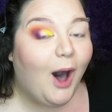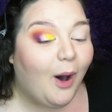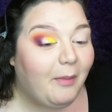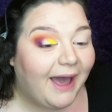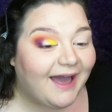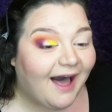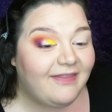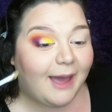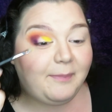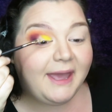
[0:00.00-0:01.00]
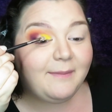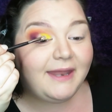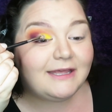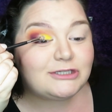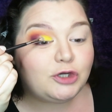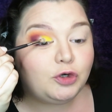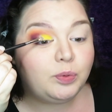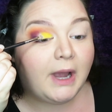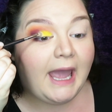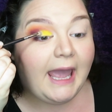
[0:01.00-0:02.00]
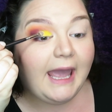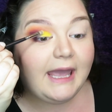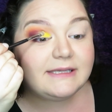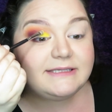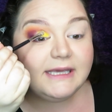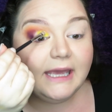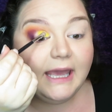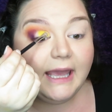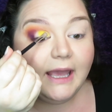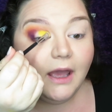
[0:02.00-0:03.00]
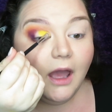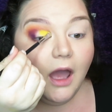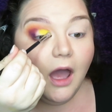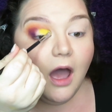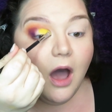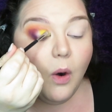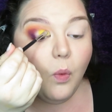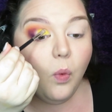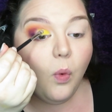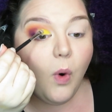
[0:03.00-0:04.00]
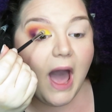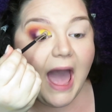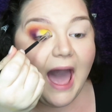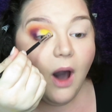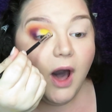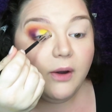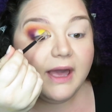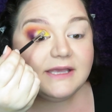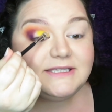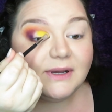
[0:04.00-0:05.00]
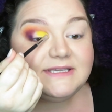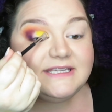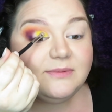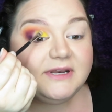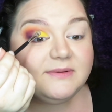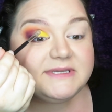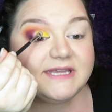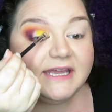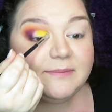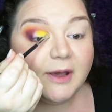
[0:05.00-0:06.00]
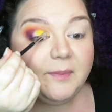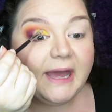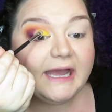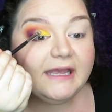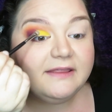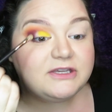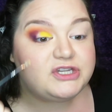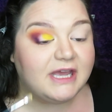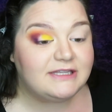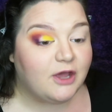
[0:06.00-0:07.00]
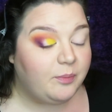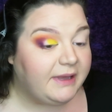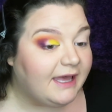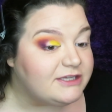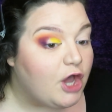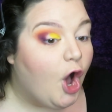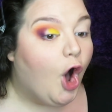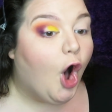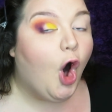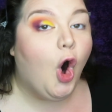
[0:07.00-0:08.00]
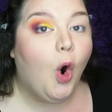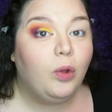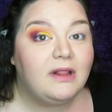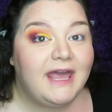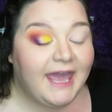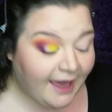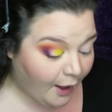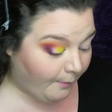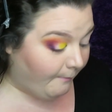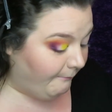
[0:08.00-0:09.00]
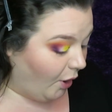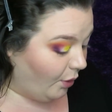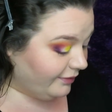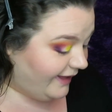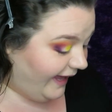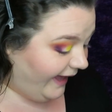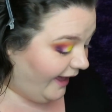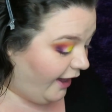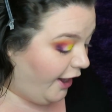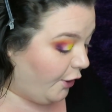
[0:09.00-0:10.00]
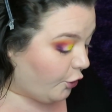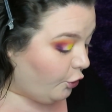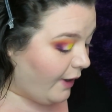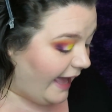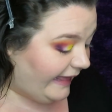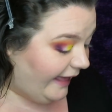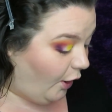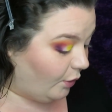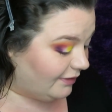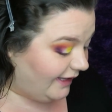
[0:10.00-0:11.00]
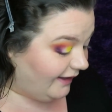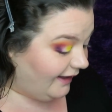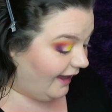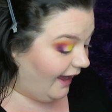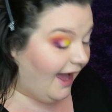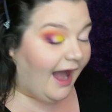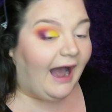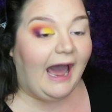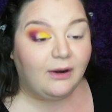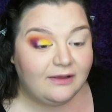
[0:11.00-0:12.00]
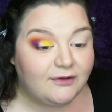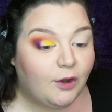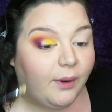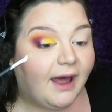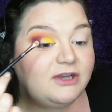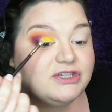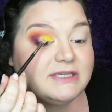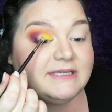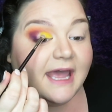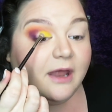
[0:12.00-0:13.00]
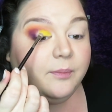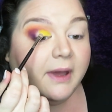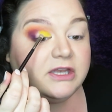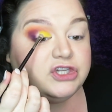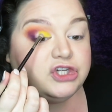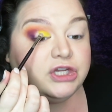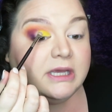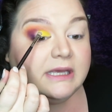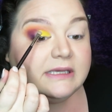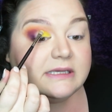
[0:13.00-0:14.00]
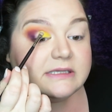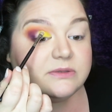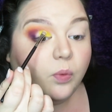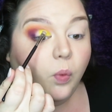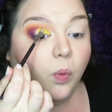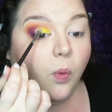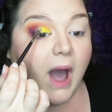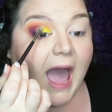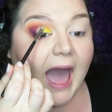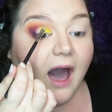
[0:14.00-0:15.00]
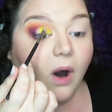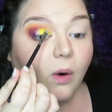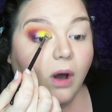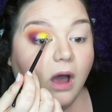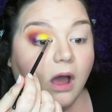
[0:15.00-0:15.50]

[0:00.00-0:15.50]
Oh my God, that pigment is crazy. Wow. Okay, so I see what he was saying about packing the shades on, because holy moly crackioly, I don't even know what I just said, but geez, wow.